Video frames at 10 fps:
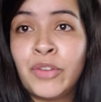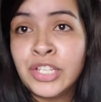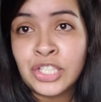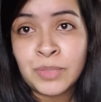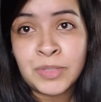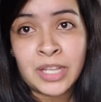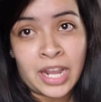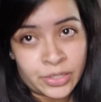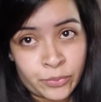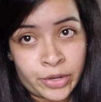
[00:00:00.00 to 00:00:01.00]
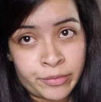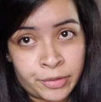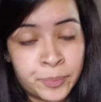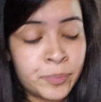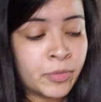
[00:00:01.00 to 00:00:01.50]
friendships that last
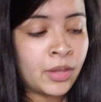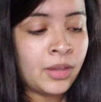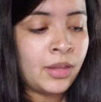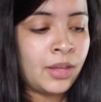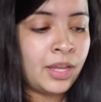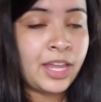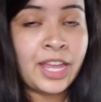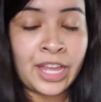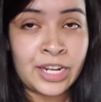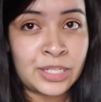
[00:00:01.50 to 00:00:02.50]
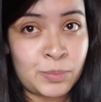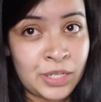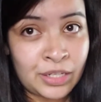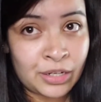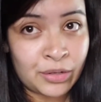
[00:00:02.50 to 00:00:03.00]
forever. And
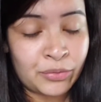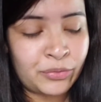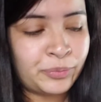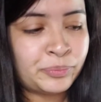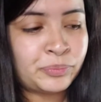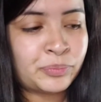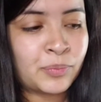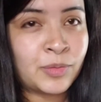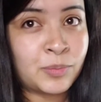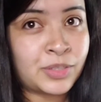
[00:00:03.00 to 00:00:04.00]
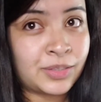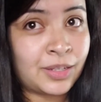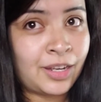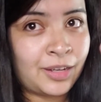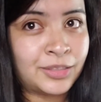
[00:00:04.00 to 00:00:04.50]
speaking of
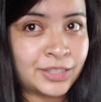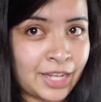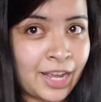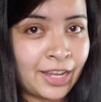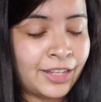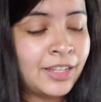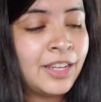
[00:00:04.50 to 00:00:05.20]
Sky,